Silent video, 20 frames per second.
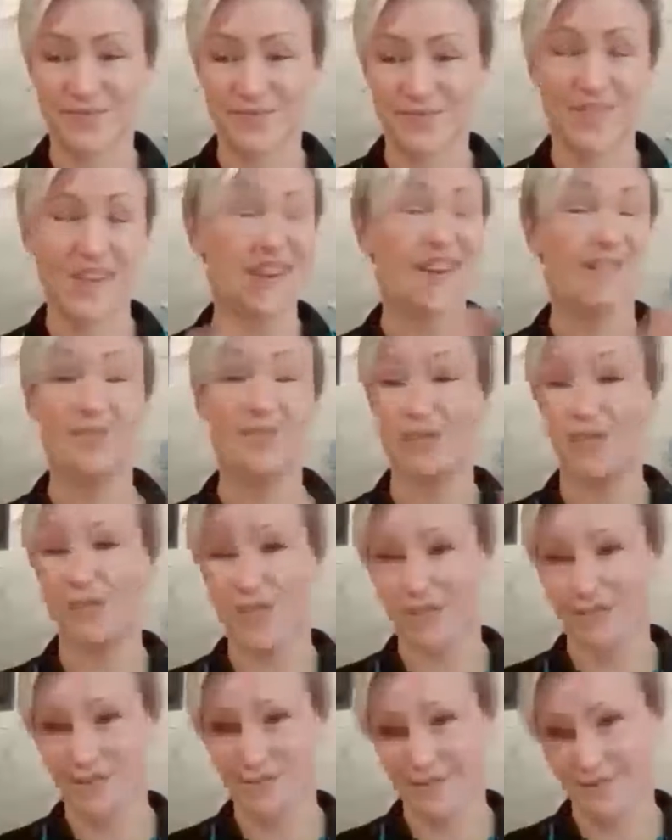And I've done
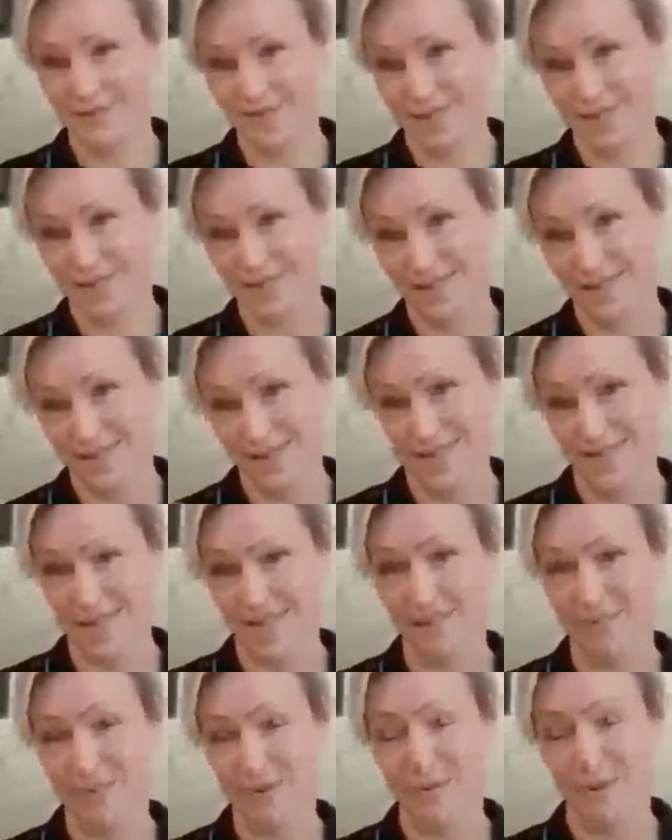it.
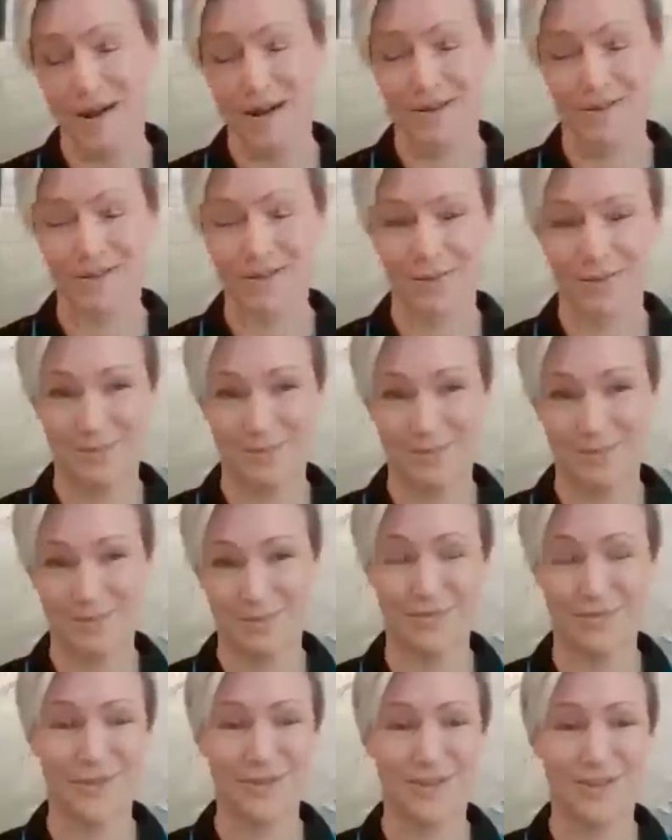I've put my hands up.
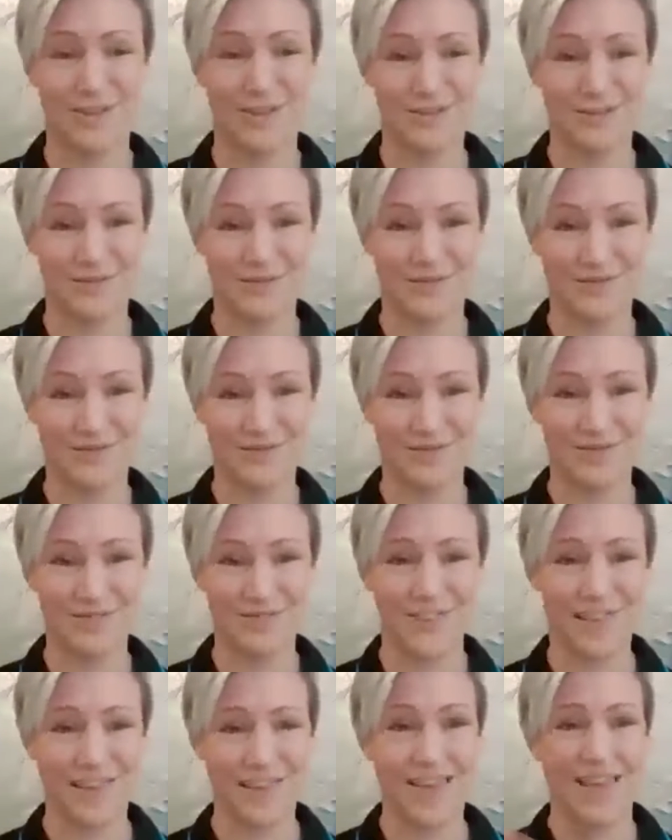I've done it.
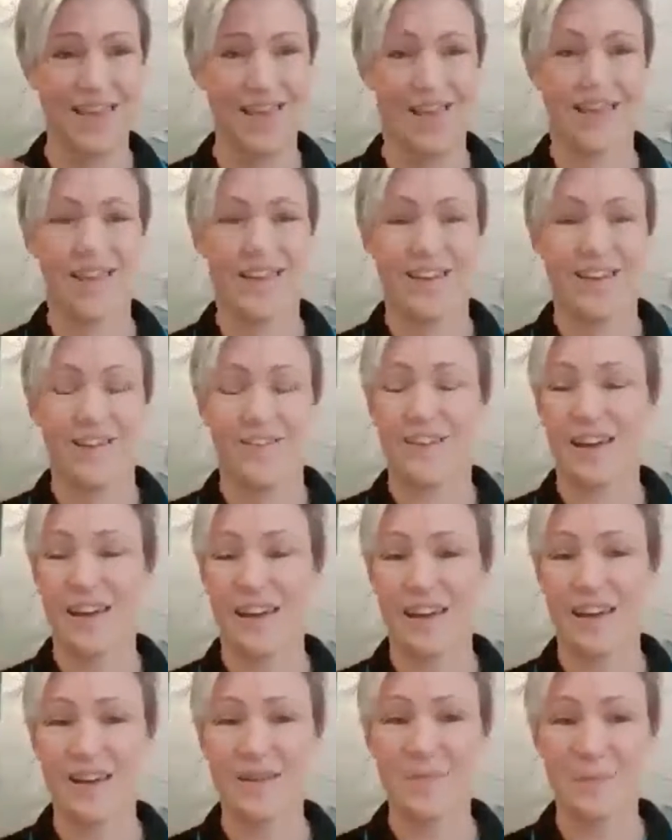
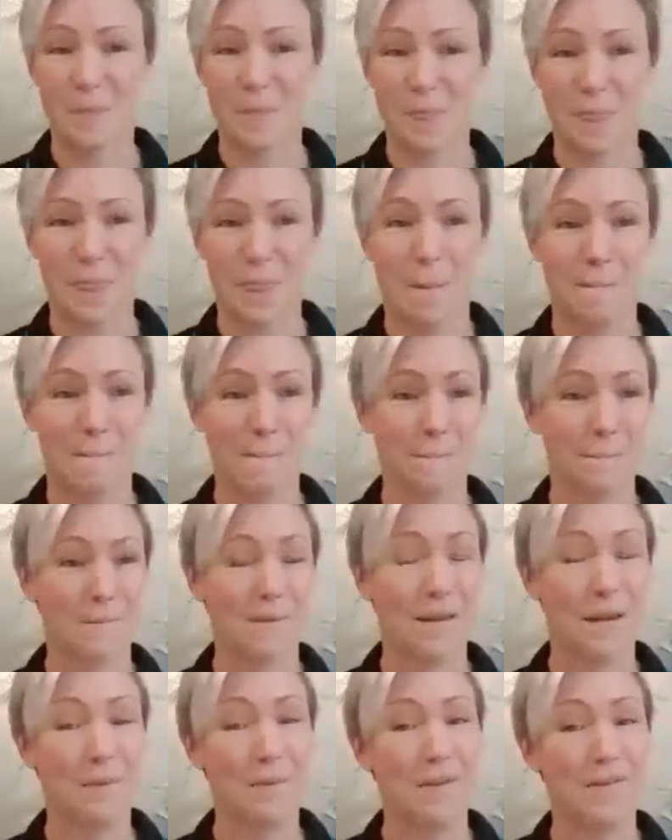Okay.
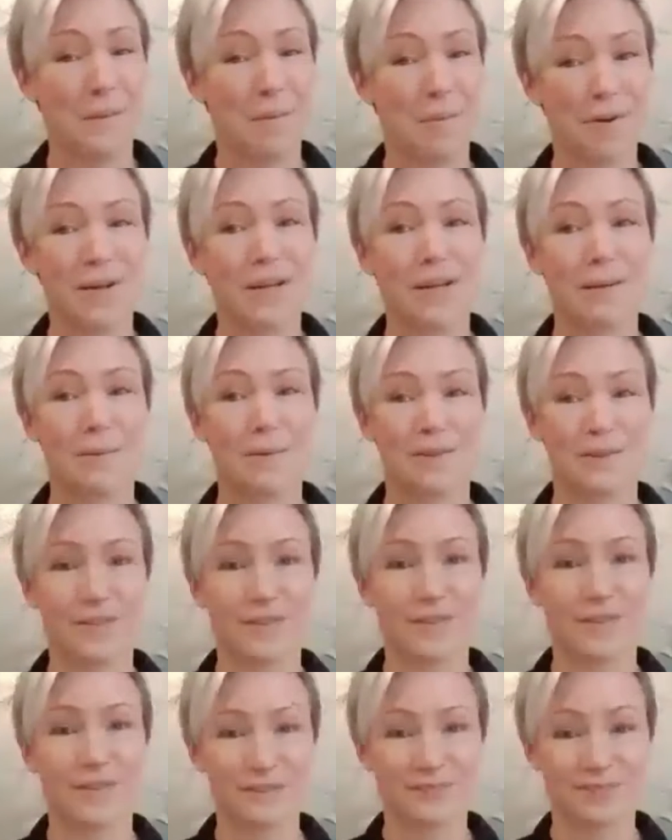In a bit of a
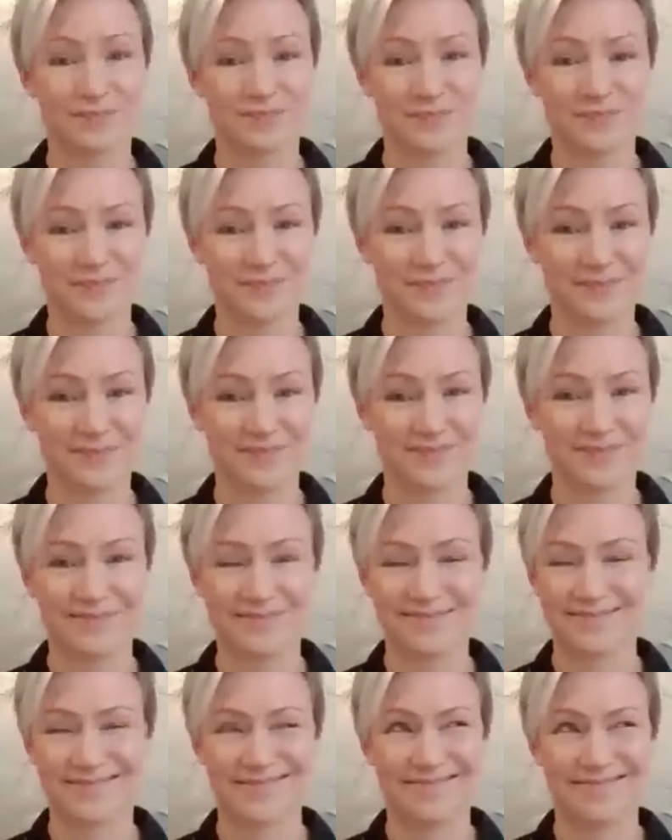predicament.
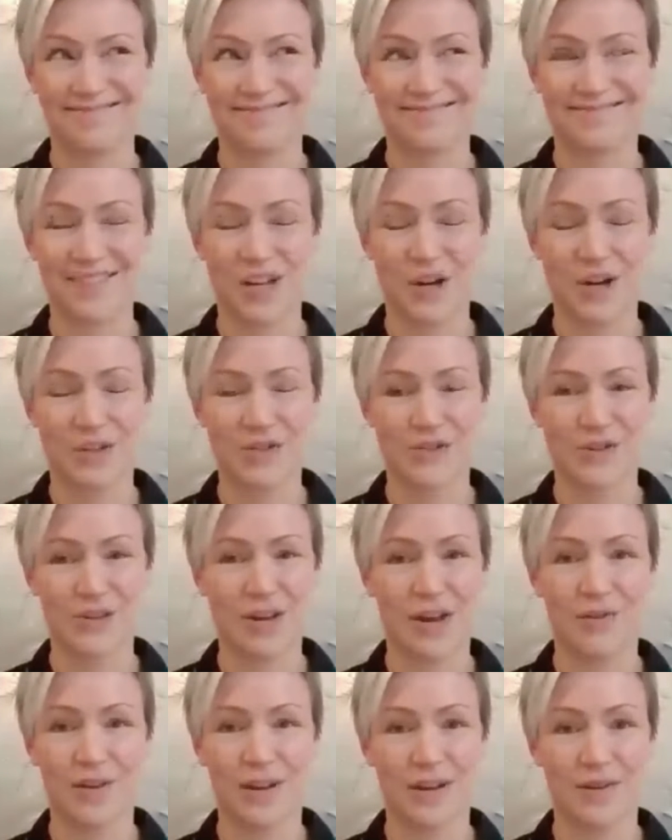Car's not
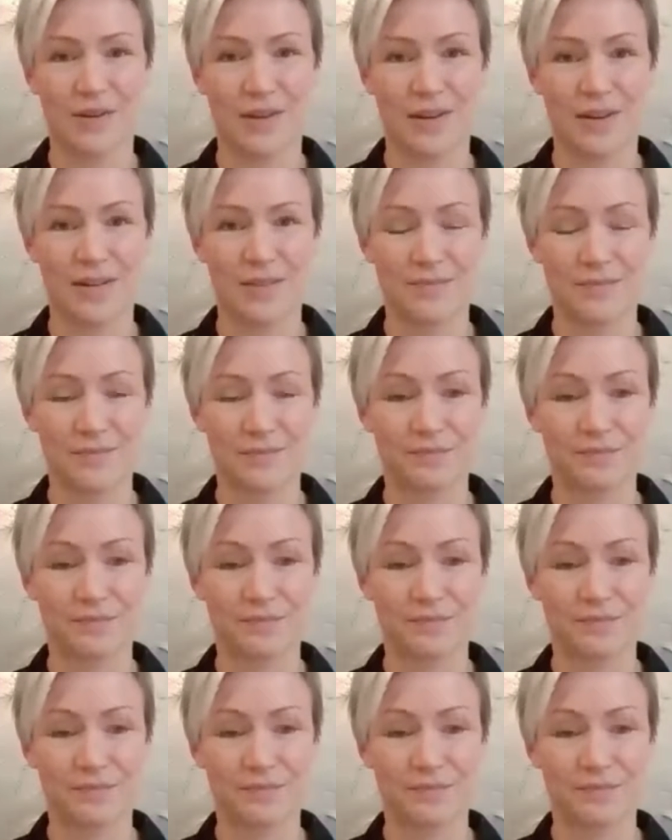going anywhere.